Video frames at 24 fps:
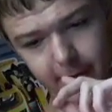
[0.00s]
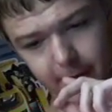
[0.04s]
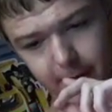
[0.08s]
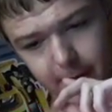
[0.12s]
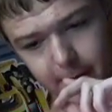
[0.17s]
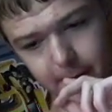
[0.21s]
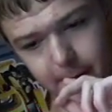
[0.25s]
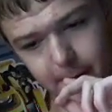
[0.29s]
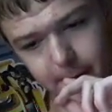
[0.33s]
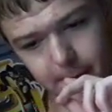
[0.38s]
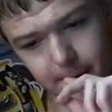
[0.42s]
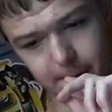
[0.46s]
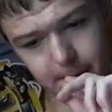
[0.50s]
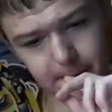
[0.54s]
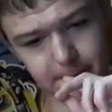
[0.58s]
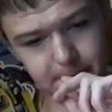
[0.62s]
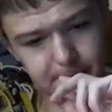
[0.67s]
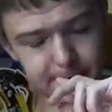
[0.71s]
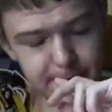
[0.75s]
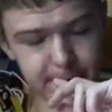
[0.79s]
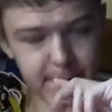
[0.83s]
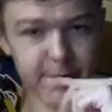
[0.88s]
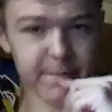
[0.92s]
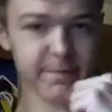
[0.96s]
So
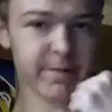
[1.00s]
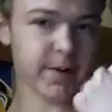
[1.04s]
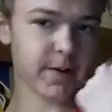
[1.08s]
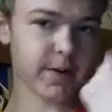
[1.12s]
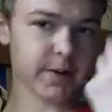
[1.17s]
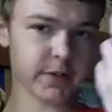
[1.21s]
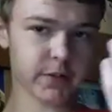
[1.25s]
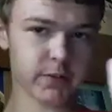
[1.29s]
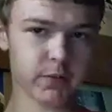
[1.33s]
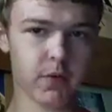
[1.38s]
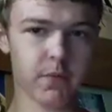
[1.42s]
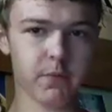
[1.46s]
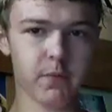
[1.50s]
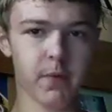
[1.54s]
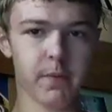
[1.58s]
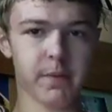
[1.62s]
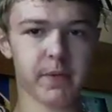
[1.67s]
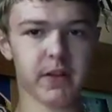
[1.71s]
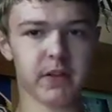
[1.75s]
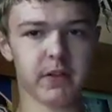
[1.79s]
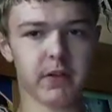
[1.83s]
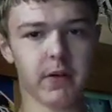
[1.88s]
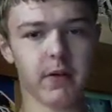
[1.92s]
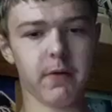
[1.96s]
the first one
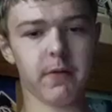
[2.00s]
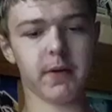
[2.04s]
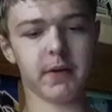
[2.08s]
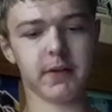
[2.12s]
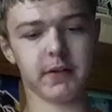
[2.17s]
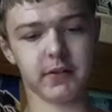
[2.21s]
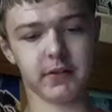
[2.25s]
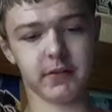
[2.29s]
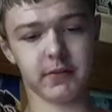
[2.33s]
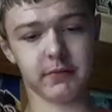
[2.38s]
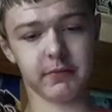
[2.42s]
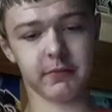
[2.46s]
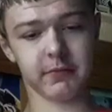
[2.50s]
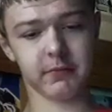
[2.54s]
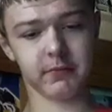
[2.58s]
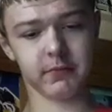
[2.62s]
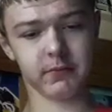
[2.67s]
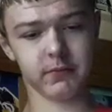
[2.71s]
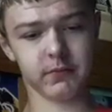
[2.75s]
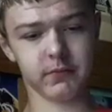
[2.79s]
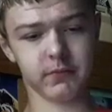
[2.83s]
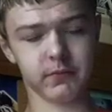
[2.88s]
we'll be doing,